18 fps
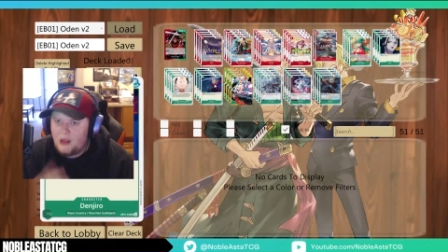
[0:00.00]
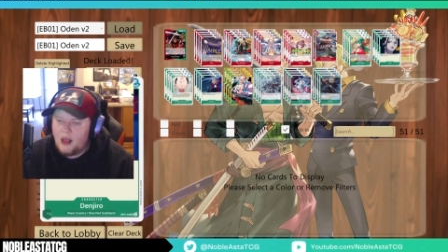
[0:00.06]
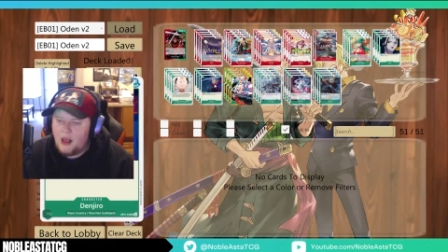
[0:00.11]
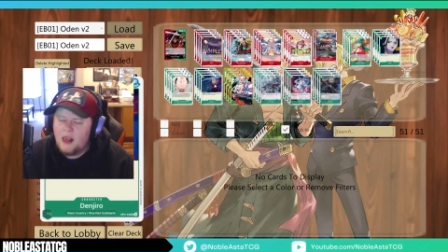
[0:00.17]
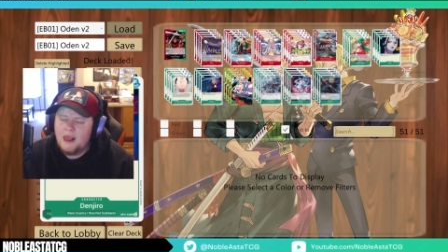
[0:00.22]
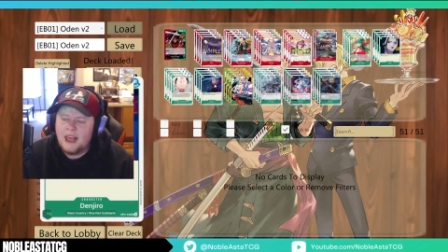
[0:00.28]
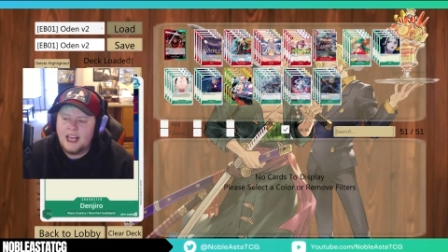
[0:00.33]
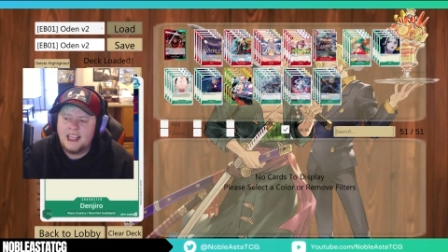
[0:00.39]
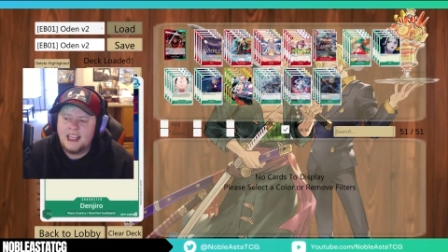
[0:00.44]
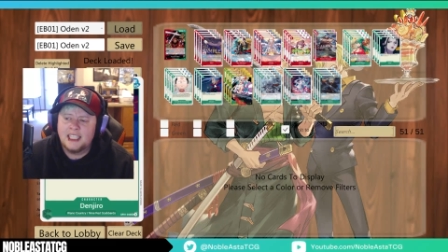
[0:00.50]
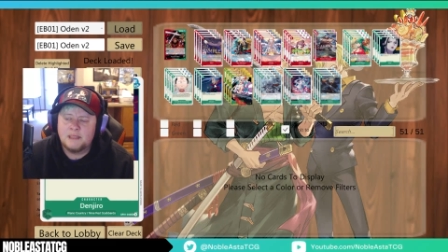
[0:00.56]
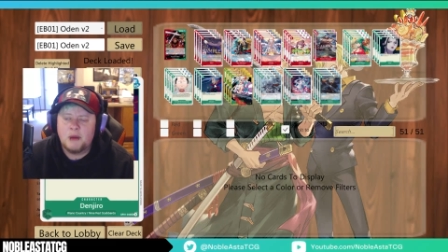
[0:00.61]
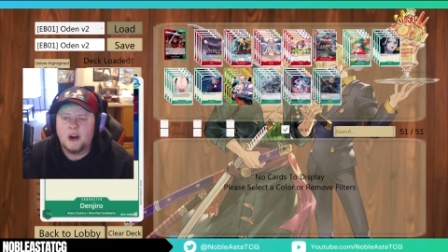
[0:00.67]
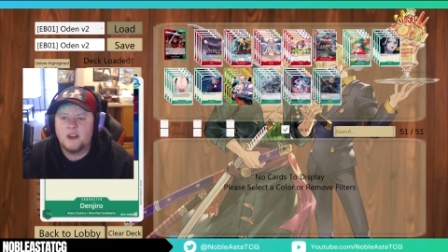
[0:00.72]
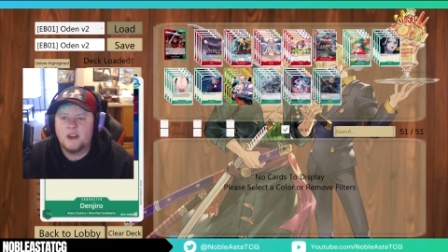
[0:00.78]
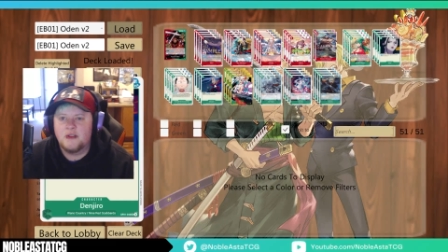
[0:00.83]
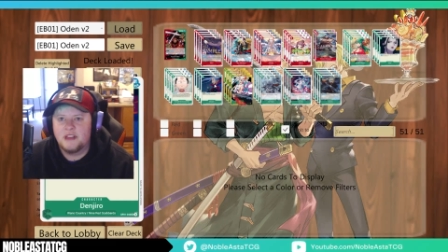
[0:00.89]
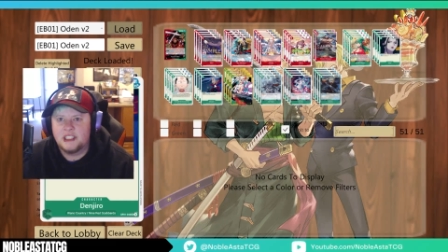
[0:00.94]
Like that's
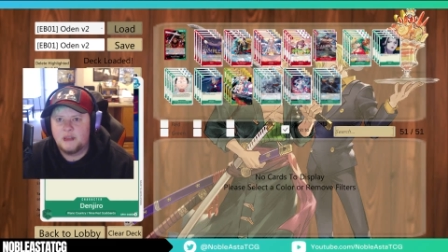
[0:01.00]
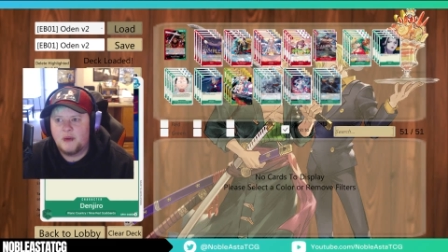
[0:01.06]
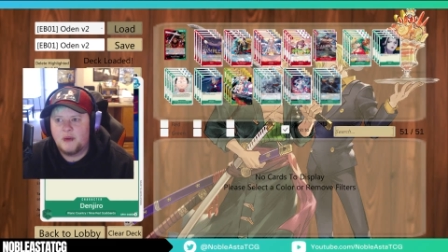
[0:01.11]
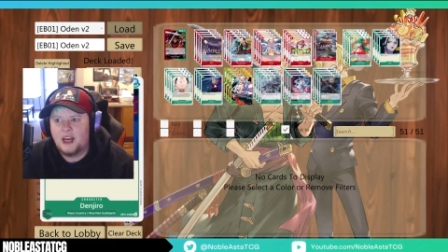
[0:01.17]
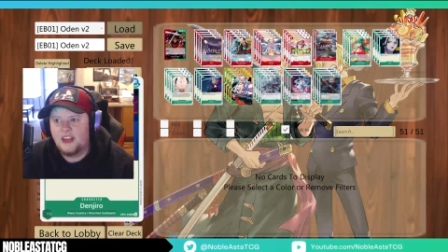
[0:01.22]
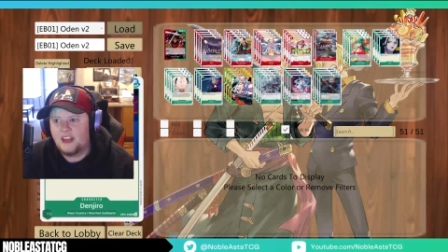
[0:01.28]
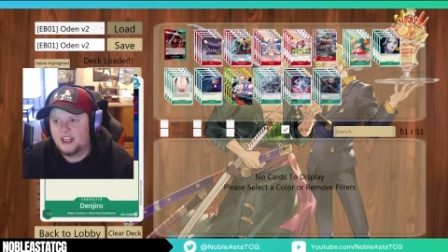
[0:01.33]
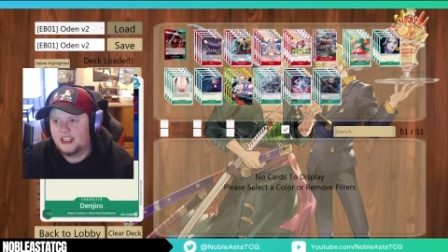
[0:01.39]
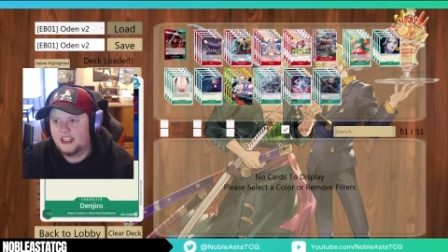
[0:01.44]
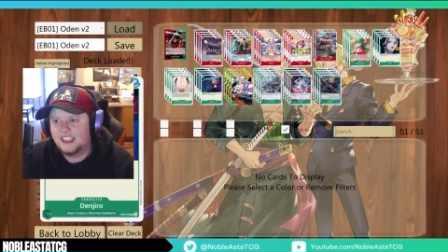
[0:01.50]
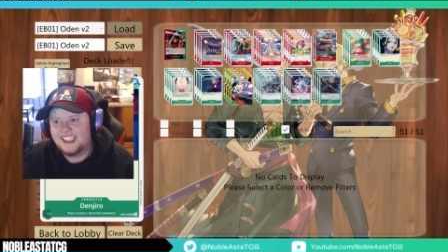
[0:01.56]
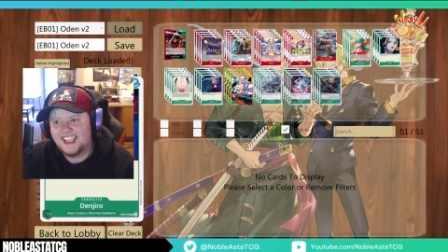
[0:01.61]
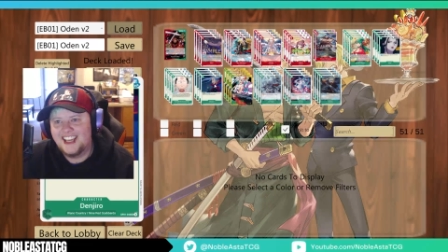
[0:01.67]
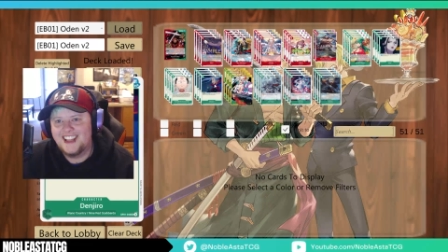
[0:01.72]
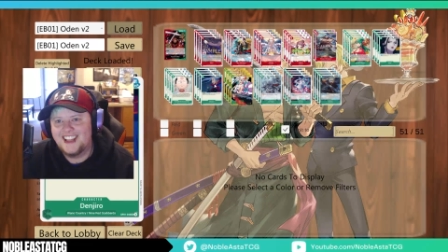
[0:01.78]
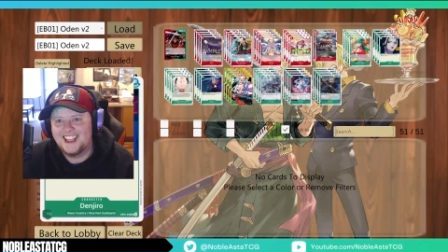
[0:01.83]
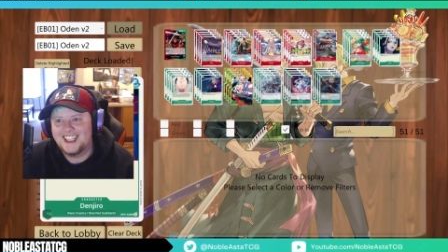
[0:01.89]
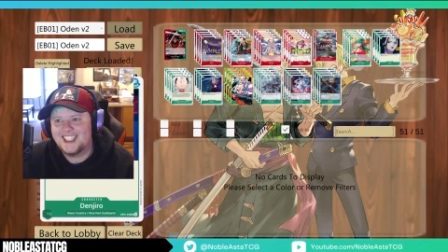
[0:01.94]
part of the reason why I think this
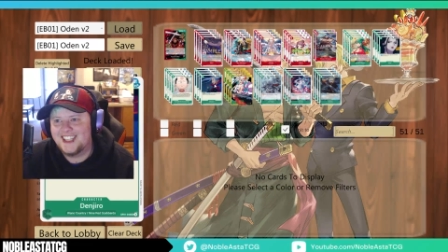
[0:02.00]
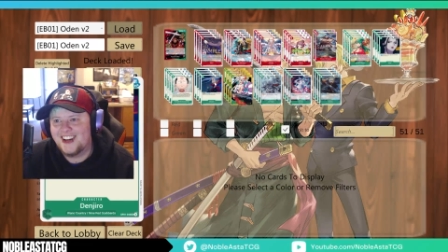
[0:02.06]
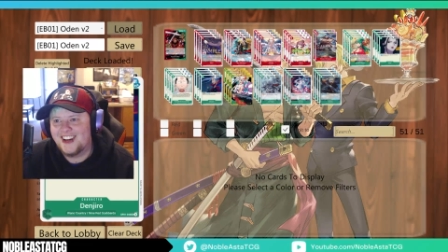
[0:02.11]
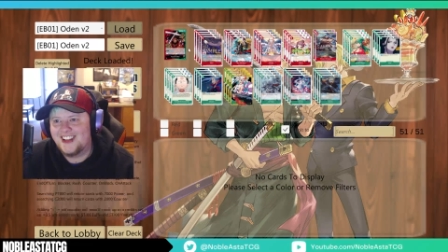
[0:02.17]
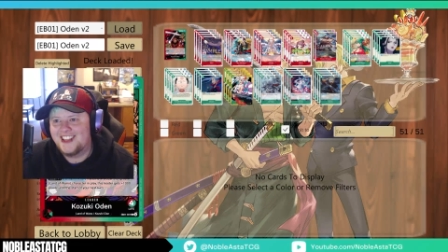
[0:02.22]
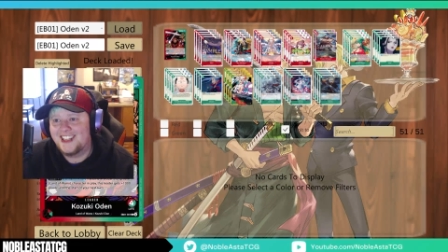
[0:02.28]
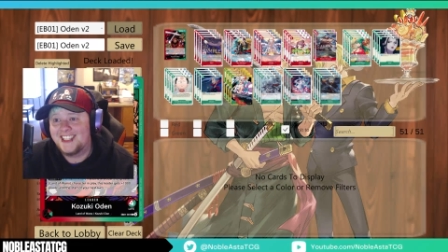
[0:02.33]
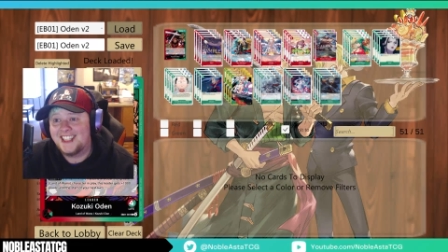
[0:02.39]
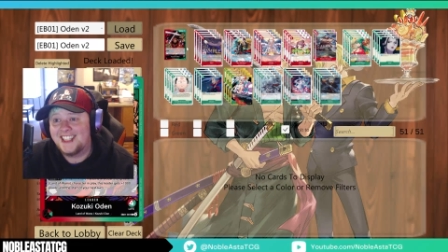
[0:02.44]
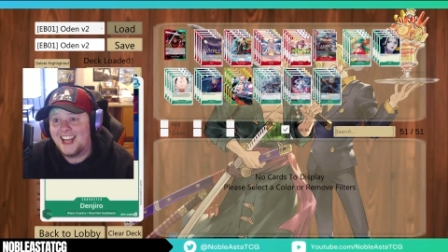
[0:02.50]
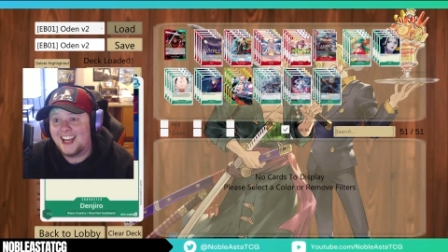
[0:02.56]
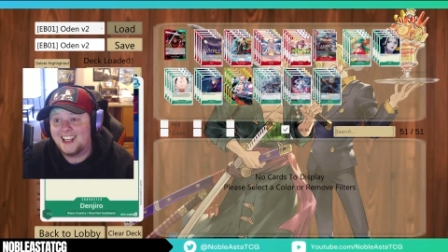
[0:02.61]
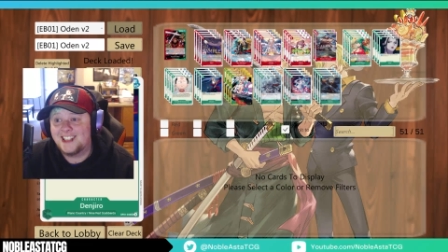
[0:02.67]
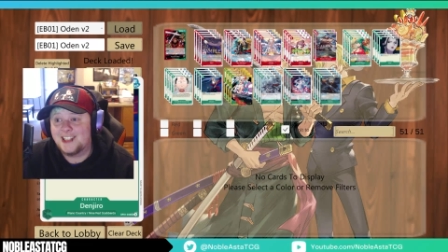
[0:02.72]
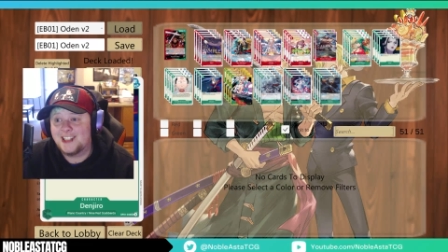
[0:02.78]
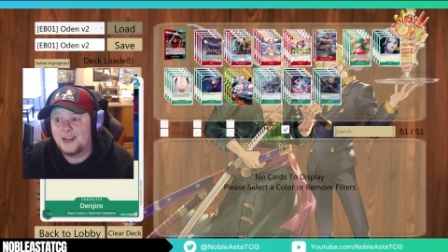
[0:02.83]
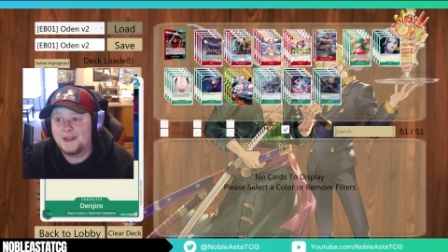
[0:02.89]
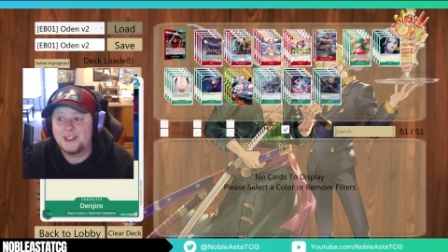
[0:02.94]
deck
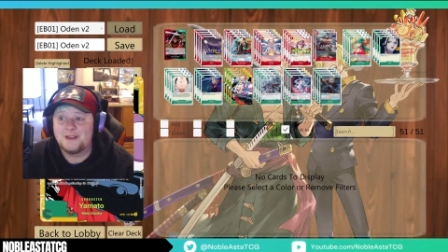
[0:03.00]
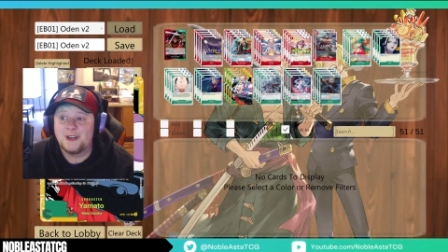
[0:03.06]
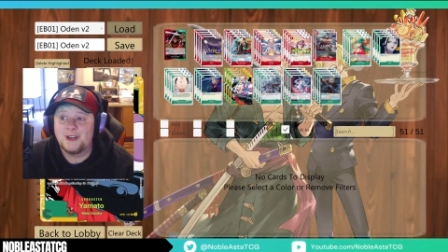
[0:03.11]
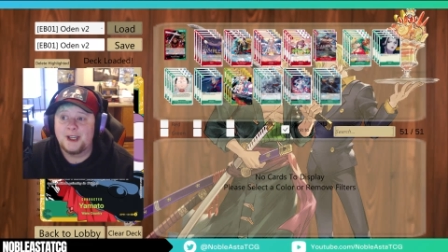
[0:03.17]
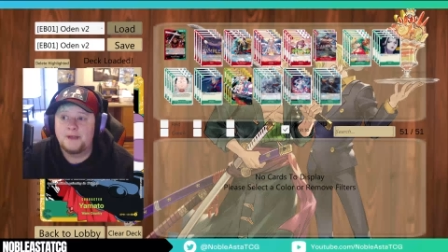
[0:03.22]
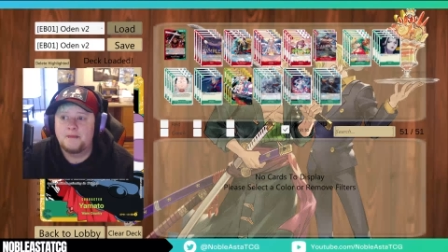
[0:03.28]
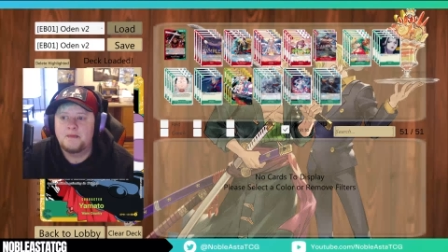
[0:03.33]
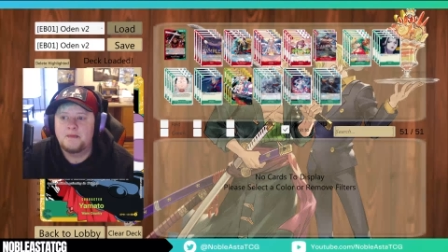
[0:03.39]
is so much fun.